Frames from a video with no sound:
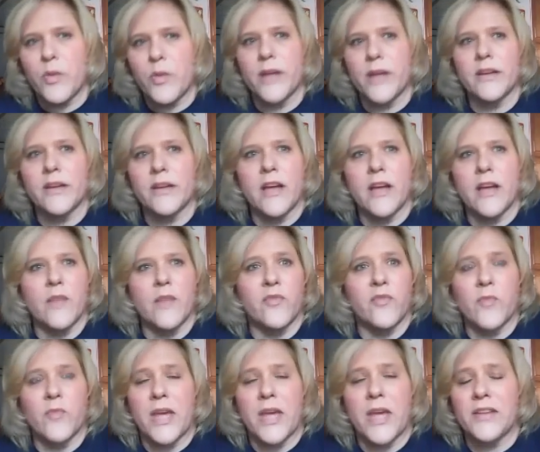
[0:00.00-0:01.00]
But
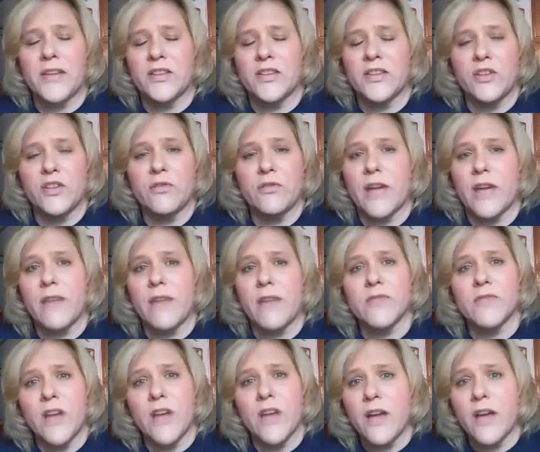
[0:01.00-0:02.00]
from 8 to noon, I
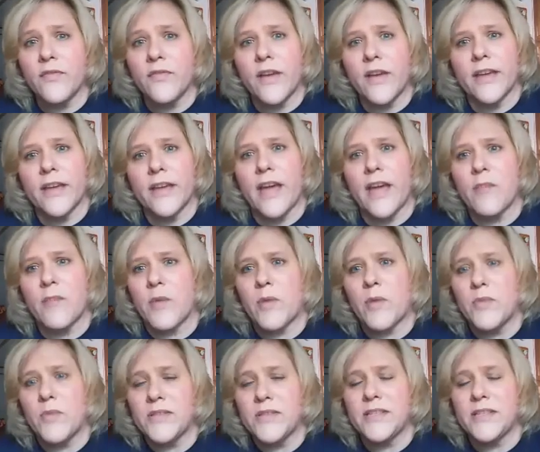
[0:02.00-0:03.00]
was off. I got my
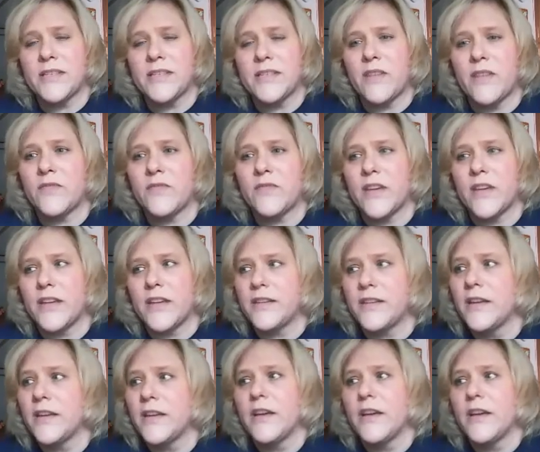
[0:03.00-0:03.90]
business stuff done.